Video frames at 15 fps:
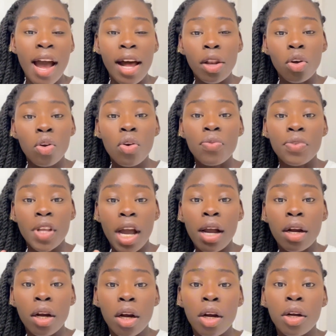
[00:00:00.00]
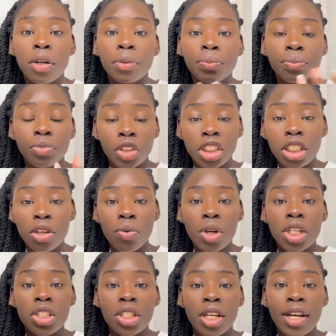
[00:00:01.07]
a lot of younger
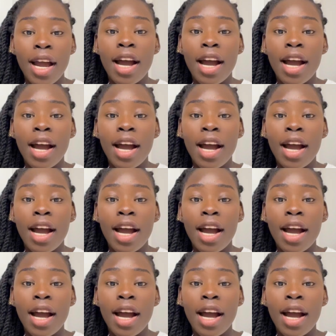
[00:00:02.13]
generation